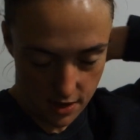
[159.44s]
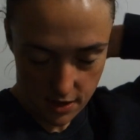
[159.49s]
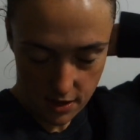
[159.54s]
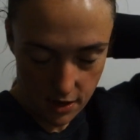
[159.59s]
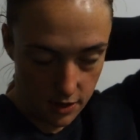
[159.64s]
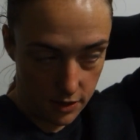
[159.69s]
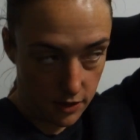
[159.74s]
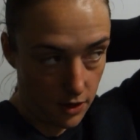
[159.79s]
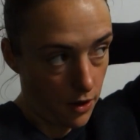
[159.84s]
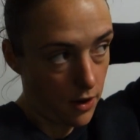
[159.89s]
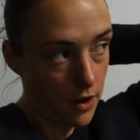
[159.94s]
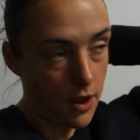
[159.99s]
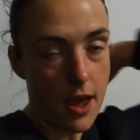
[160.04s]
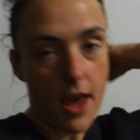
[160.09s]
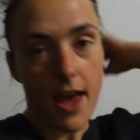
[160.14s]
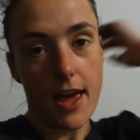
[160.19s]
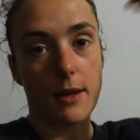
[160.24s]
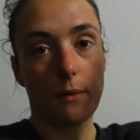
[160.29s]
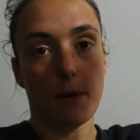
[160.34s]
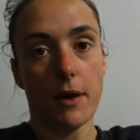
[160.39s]
I don't know.
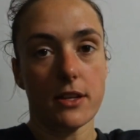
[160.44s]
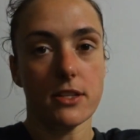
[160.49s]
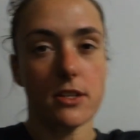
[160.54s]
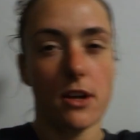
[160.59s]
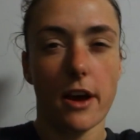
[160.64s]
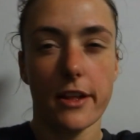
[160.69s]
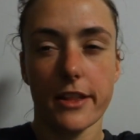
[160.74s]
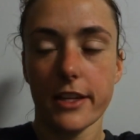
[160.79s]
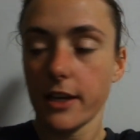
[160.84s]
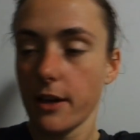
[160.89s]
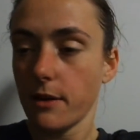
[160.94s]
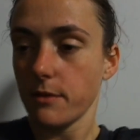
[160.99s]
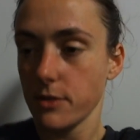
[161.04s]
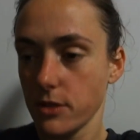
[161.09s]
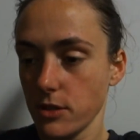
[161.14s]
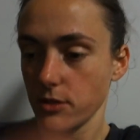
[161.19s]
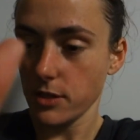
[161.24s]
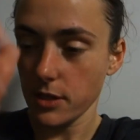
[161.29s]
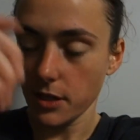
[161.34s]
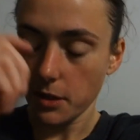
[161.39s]
Anyway, so I think I was
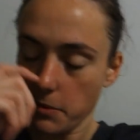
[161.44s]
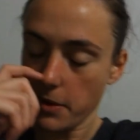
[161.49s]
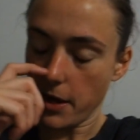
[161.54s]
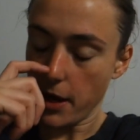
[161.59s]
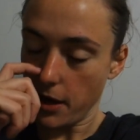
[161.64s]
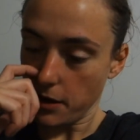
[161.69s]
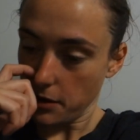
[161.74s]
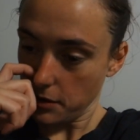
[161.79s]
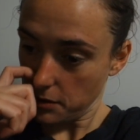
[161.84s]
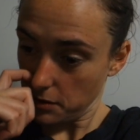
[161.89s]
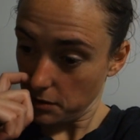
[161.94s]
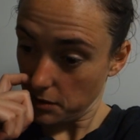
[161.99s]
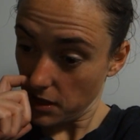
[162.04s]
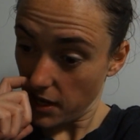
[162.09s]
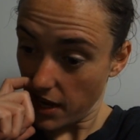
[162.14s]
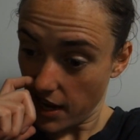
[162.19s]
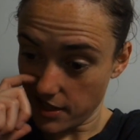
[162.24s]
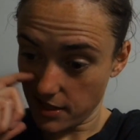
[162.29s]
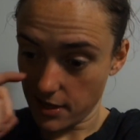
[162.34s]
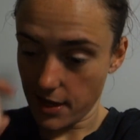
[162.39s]
using about,
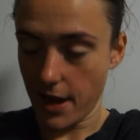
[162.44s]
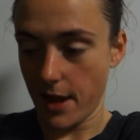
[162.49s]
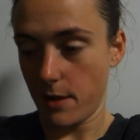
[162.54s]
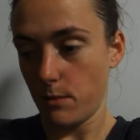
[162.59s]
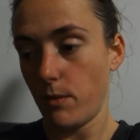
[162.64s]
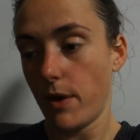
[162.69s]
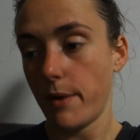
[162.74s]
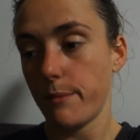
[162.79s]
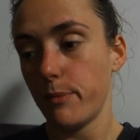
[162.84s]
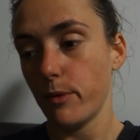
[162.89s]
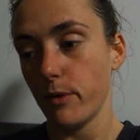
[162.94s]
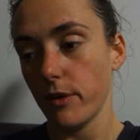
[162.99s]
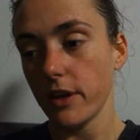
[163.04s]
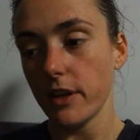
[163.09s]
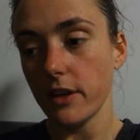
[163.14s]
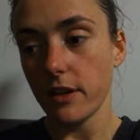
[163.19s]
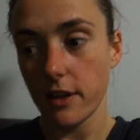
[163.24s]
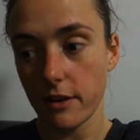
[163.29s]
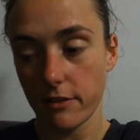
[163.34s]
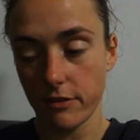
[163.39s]
at one
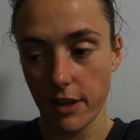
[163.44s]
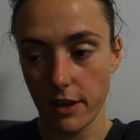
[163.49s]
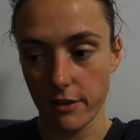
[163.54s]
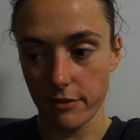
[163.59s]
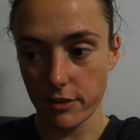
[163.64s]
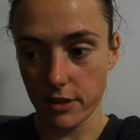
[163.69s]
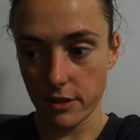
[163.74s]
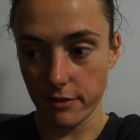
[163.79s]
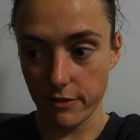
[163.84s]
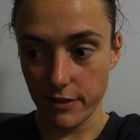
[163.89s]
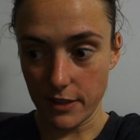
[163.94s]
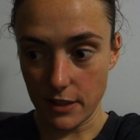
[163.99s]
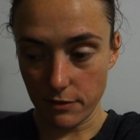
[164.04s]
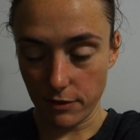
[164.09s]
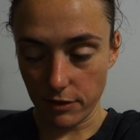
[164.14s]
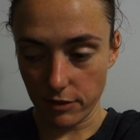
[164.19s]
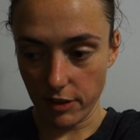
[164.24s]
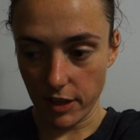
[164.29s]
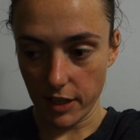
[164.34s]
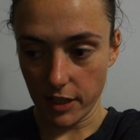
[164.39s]
point, if it's
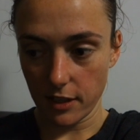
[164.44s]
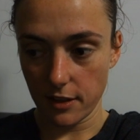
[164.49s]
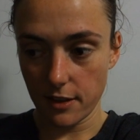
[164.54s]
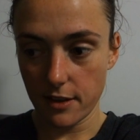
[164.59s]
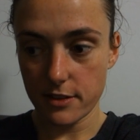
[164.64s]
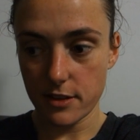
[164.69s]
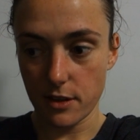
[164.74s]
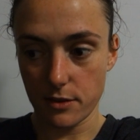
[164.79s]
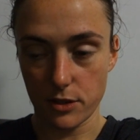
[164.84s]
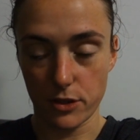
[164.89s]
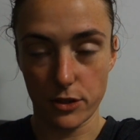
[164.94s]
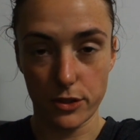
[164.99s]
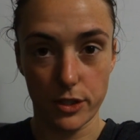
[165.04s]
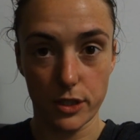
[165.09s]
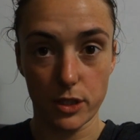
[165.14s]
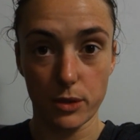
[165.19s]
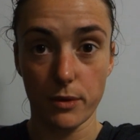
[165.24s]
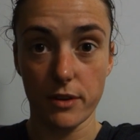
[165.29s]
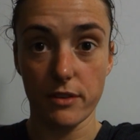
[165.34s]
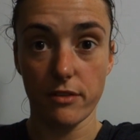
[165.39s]
15 kilos, I was using
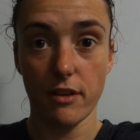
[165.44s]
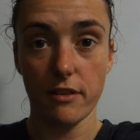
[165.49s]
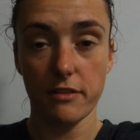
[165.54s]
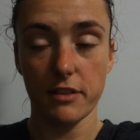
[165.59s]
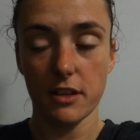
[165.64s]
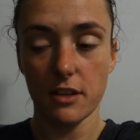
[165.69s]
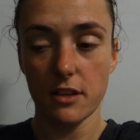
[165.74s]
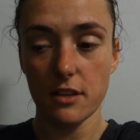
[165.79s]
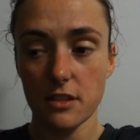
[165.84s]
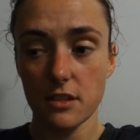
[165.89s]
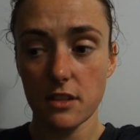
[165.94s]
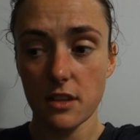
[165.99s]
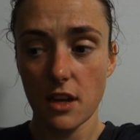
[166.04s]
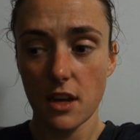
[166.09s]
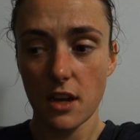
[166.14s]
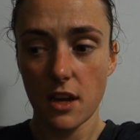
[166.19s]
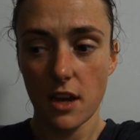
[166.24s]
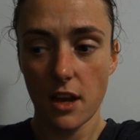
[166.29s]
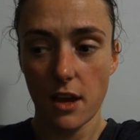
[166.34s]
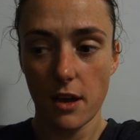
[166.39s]
25 kilos.
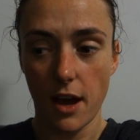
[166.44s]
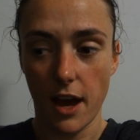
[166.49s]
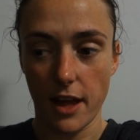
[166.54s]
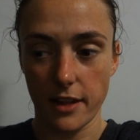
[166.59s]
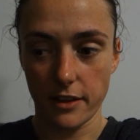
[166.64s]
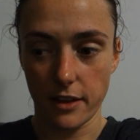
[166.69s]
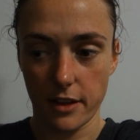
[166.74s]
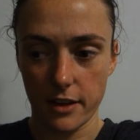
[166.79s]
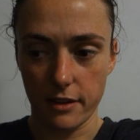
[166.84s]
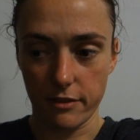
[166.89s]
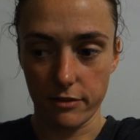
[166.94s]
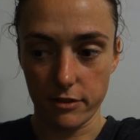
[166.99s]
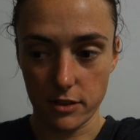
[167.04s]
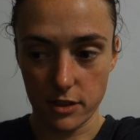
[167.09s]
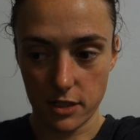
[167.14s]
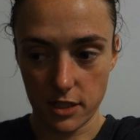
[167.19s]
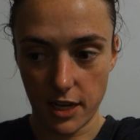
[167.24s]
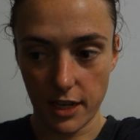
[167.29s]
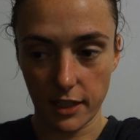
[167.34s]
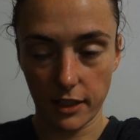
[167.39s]
If
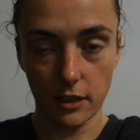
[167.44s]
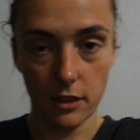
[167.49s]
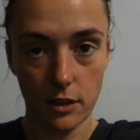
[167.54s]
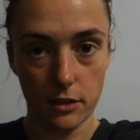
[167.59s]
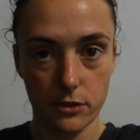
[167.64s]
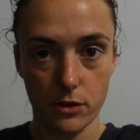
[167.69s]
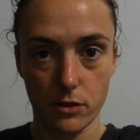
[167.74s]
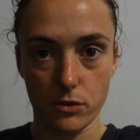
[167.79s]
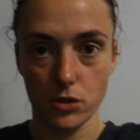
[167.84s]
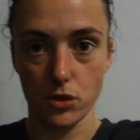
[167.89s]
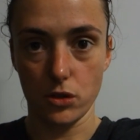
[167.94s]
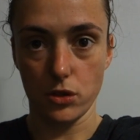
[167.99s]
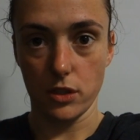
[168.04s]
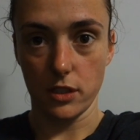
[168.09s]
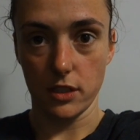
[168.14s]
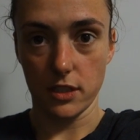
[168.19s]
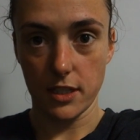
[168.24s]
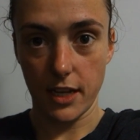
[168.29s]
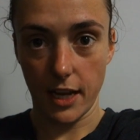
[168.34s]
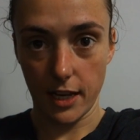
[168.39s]
it's 10 kilos, I was
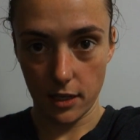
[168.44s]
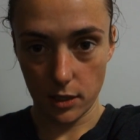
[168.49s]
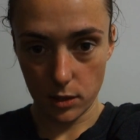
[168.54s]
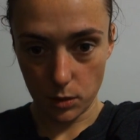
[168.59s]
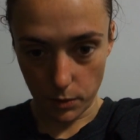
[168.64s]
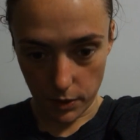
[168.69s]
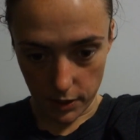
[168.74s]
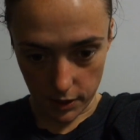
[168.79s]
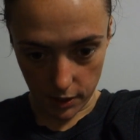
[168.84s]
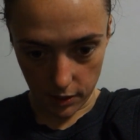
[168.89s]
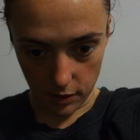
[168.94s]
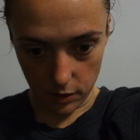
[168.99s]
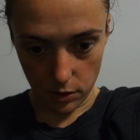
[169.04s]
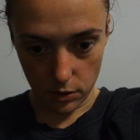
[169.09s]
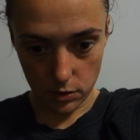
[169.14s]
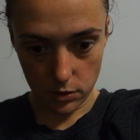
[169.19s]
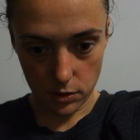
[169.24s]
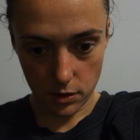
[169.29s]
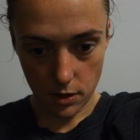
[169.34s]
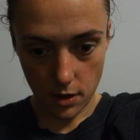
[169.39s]
using 20
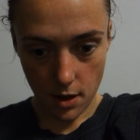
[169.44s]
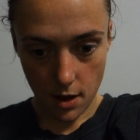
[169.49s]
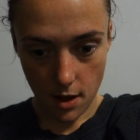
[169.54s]
kilos.